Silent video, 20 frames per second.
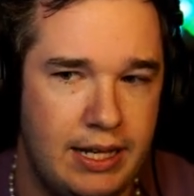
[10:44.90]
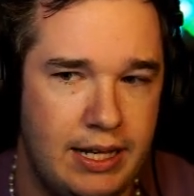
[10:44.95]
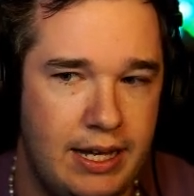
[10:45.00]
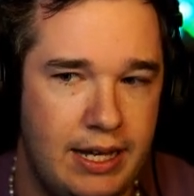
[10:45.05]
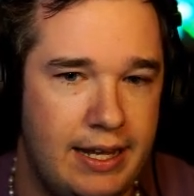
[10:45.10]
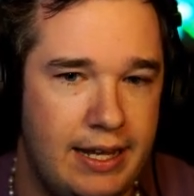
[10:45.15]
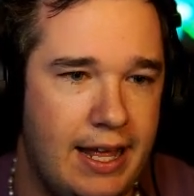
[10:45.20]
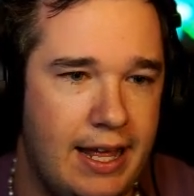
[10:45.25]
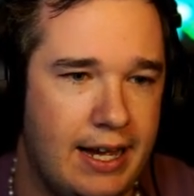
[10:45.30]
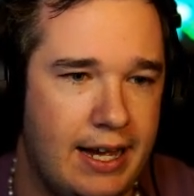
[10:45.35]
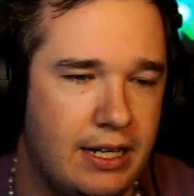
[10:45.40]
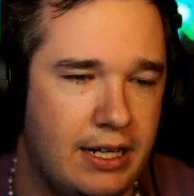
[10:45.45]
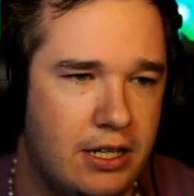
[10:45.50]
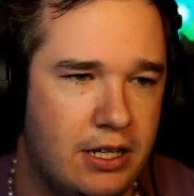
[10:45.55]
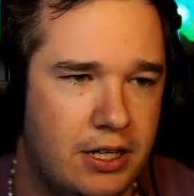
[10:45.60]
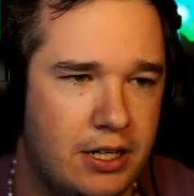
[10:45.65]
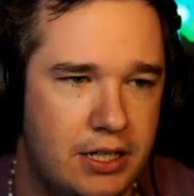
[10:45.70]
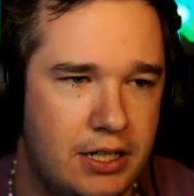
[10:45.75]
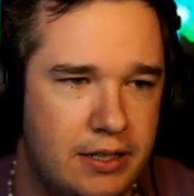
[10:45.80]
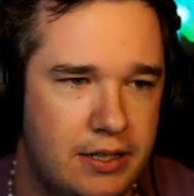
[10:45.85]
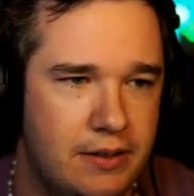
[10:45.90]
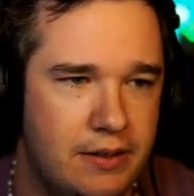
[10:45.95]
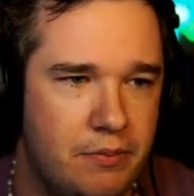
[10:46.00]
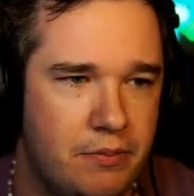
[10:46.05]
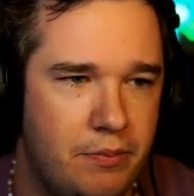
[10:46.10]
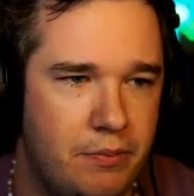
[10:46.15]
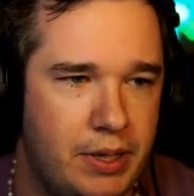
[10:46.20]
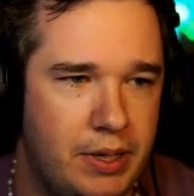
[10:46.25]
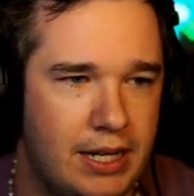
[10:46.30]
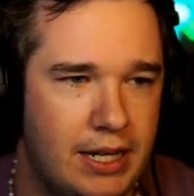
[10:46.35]
and that gun
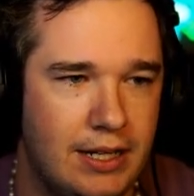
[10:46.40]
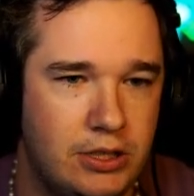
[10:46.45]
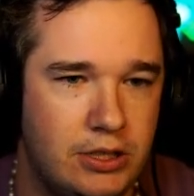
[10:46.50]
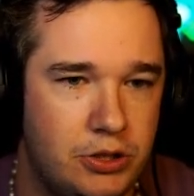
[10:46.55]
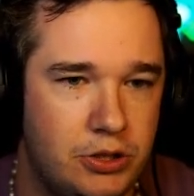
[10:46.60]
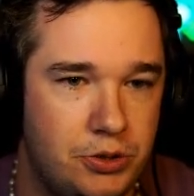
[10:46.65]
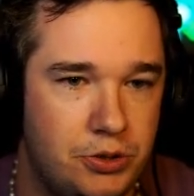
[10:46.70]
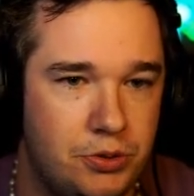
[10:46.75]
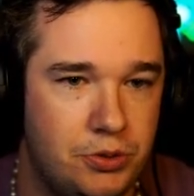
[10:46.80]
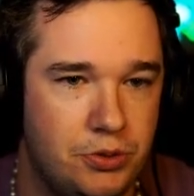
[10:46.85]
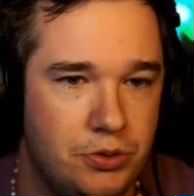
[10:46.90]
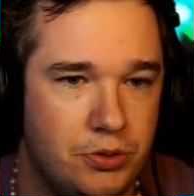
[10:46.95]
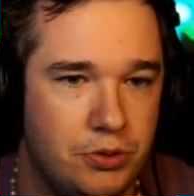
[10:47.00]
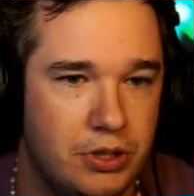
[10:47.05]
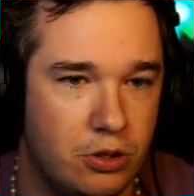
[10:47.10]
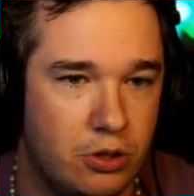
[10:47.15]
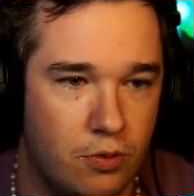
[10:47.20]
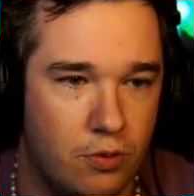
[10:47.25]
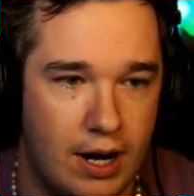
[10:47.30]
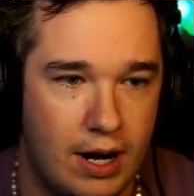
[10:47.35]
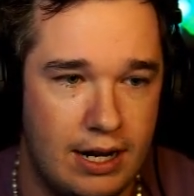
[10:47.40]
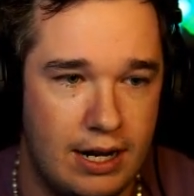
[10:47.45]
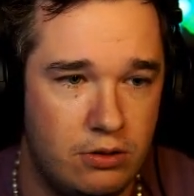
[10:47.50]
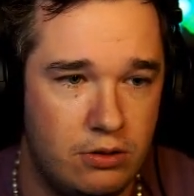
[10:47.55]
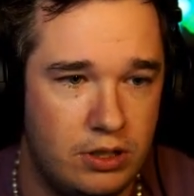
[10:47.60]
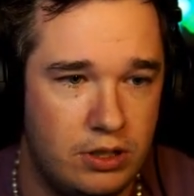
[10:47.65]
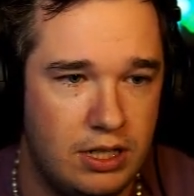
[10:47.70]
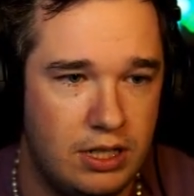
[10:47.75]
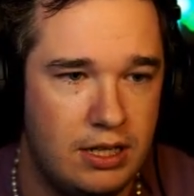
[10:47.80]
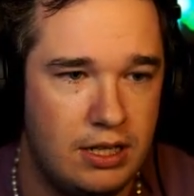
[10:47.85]
being to the
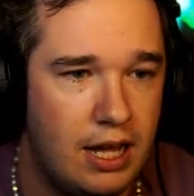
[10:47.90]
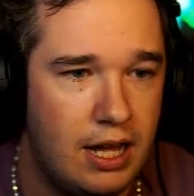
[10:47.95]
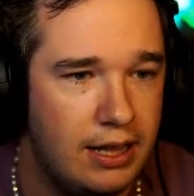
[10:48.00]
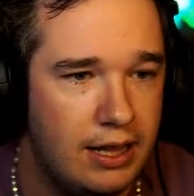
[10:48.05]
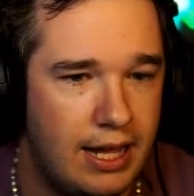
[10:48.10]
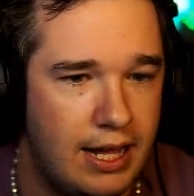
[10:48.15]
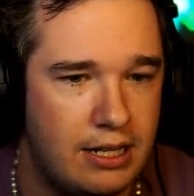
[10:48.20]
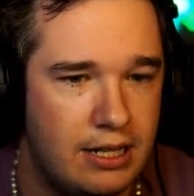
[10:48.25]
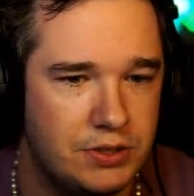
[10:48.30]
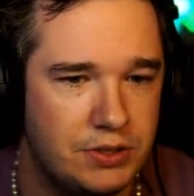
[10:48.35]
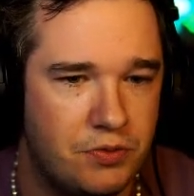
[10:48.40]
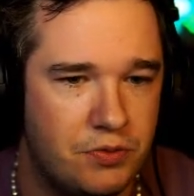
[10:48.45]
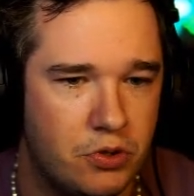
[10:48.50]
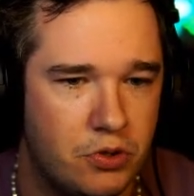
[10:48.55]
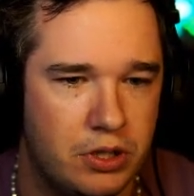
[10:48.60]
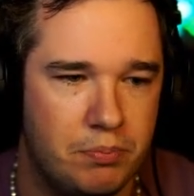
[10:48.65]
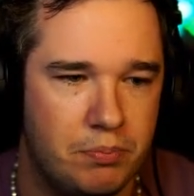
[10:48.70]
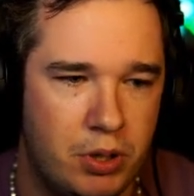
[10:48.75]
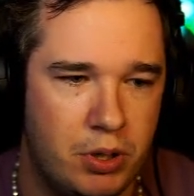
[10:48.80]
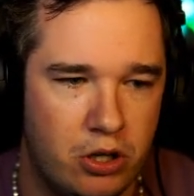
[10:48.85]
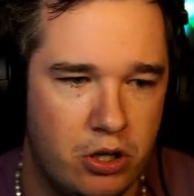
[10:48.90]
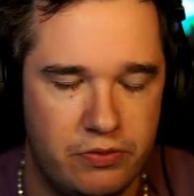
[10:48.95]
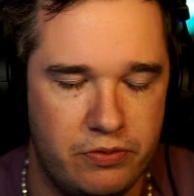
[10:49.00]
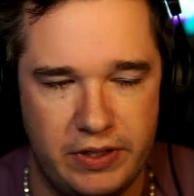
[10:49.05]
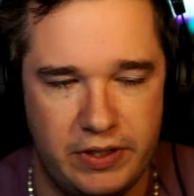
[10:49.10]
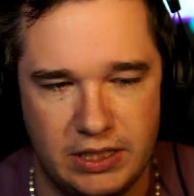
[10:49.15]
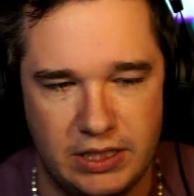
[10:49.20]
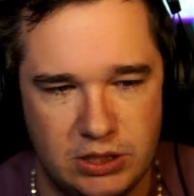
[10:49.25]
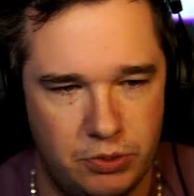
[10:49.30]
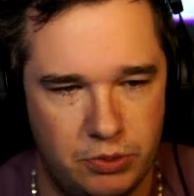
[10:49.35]
ground allows for the
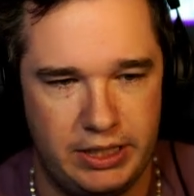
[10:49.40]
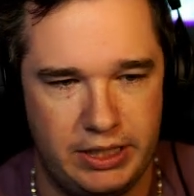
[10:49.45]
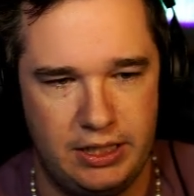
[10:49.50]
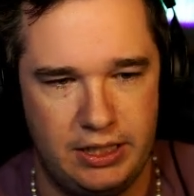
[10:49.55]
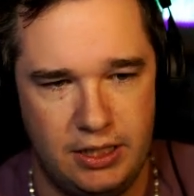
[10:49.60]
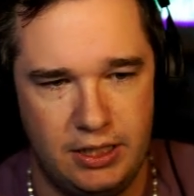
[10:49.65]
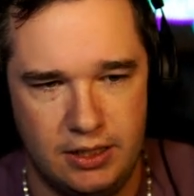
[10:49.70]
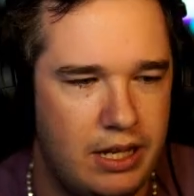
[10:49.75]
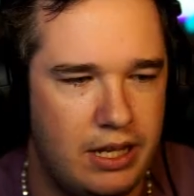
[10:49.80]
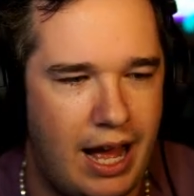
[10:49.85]
perfect swing.